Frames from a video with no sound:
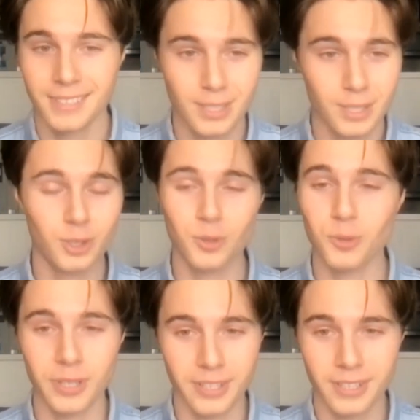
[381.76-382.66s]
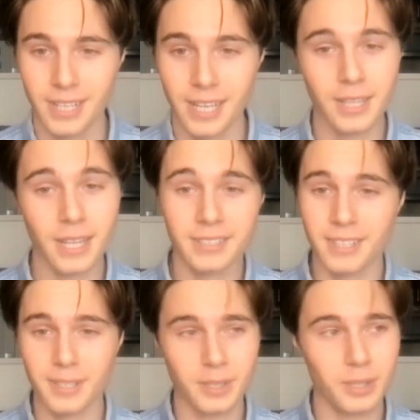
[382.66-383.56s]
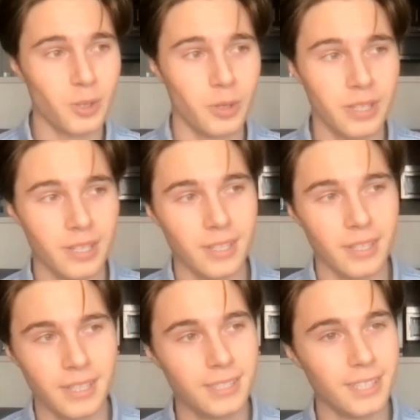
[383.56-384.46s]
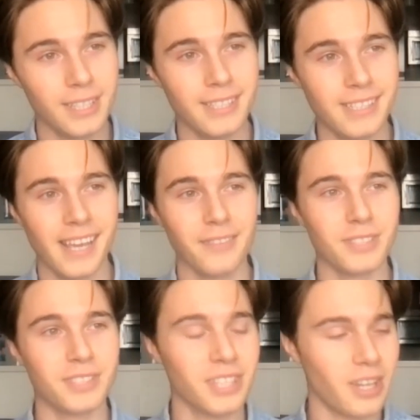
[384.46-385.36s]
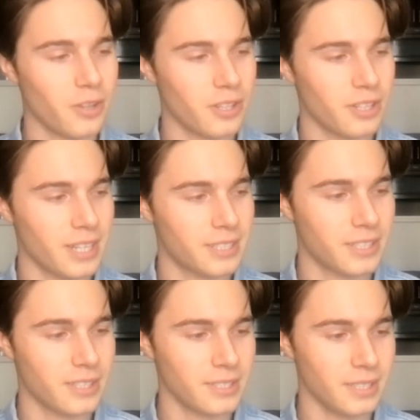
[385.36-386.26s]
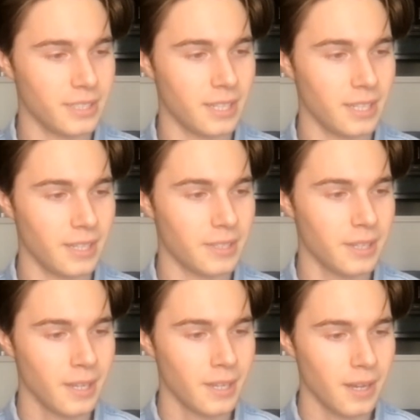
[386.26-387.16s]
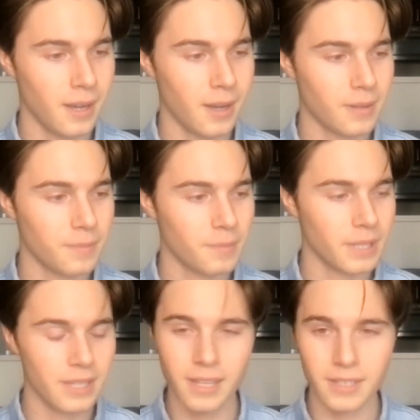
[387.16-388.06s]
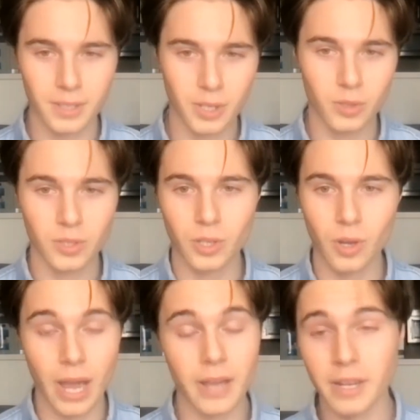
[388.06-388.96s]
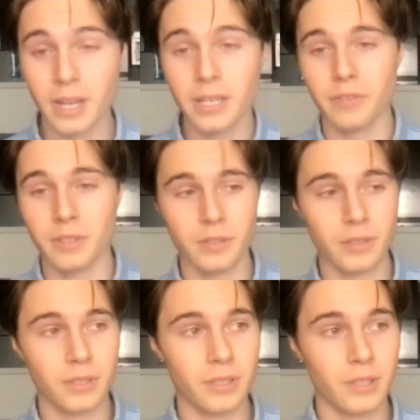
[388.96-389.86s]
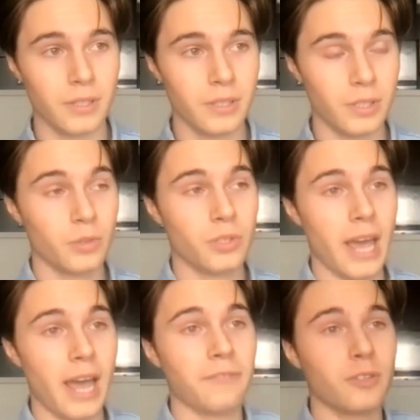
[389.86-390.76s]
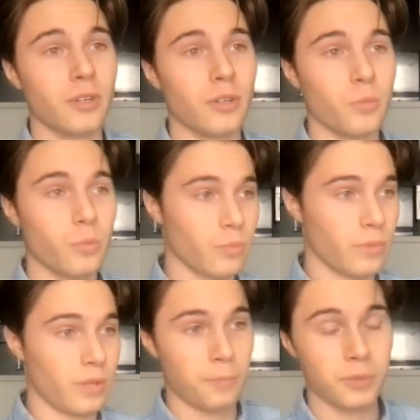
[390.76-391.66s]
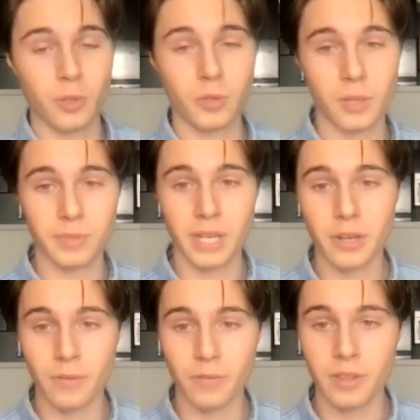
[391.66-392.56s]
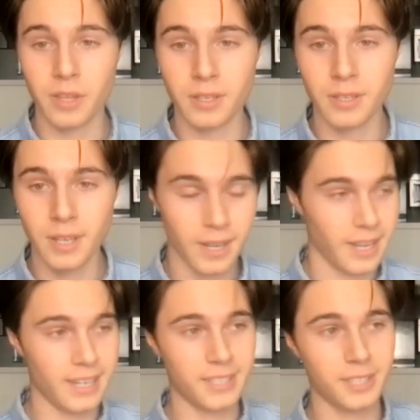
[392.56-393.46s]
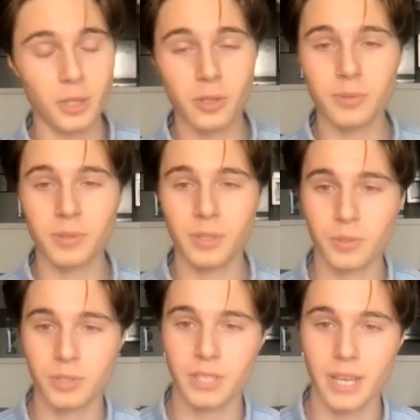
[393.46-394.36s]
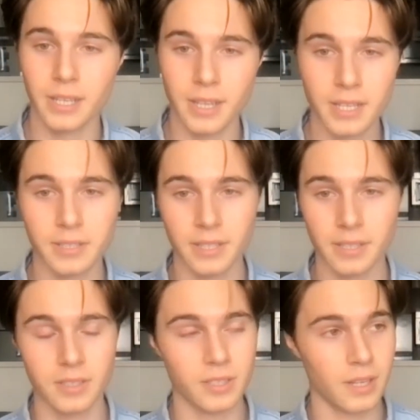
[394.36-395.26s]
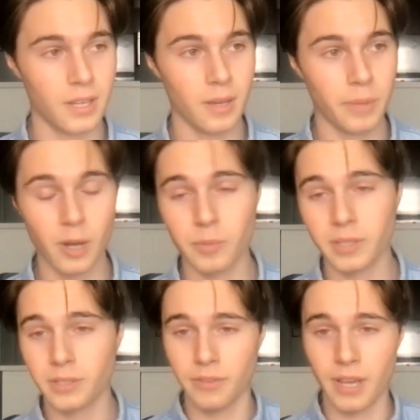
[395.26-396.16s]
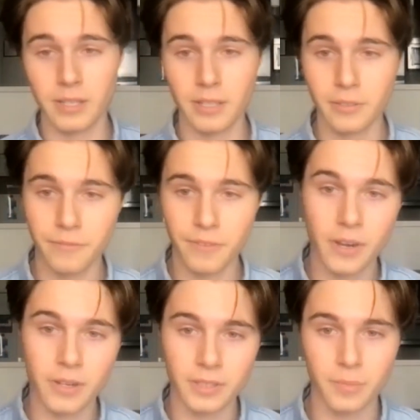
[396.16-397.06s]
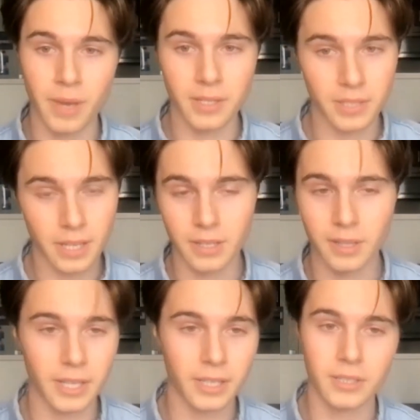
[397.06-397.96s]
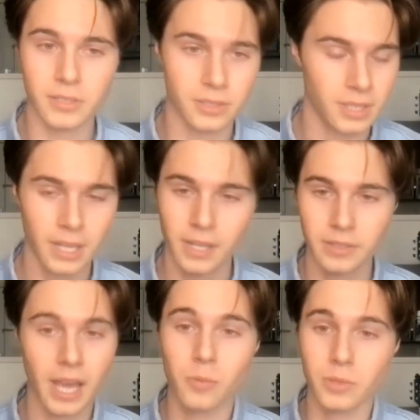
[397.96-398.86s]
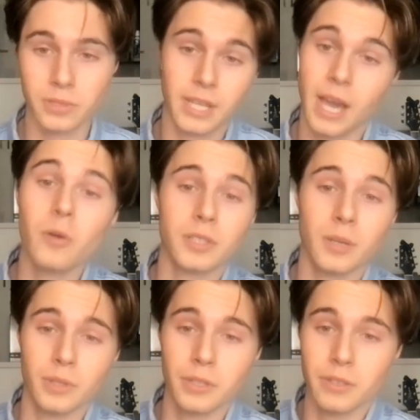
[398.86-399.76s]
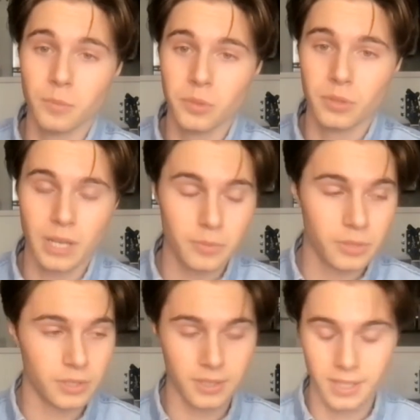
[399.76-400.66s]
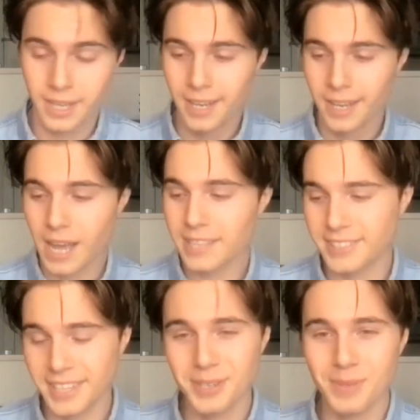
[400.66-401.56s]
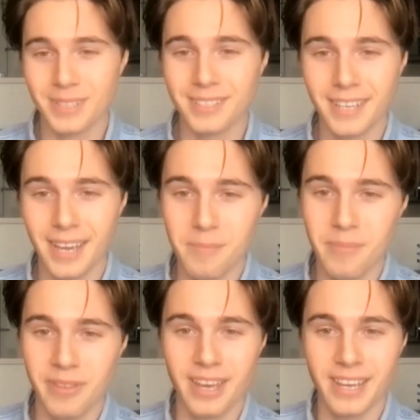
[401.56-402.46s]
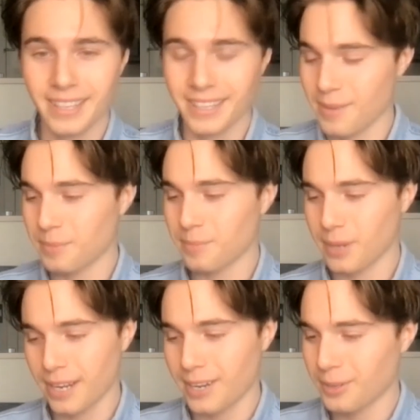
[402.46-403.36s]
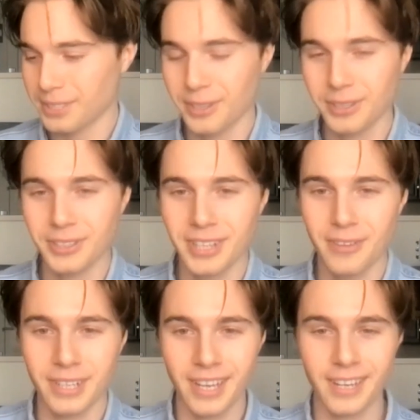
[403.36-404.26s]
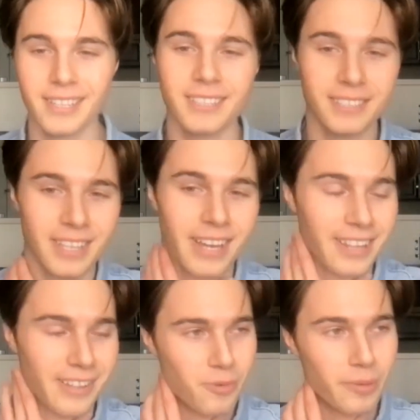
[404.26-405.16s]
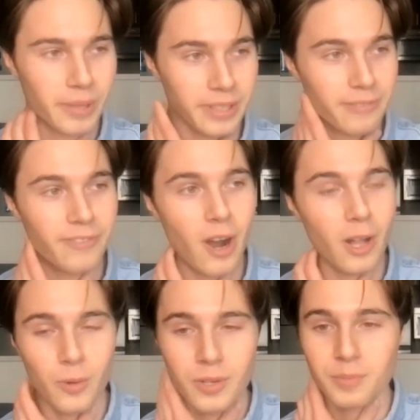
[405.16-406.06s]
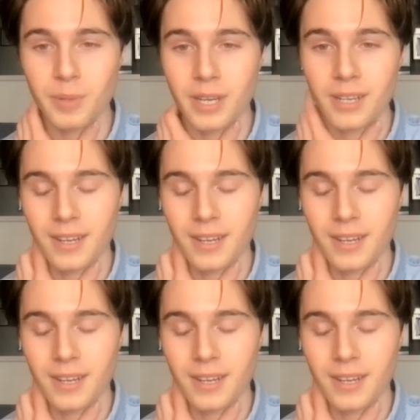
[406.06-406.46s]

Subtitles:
Surreal. And like the, you know, he didn't have to say all the nice things he did. And then, you know, to go at, not even, you know, after the episode comes out and everything, and he's still, you know, saying nice things about me to Vanity Fair and to Men's, like it's, that was unbelievable. I sent him a DM thanking him, but I don't, you know, he'll never get it 'cause he's got like 3 million followers, but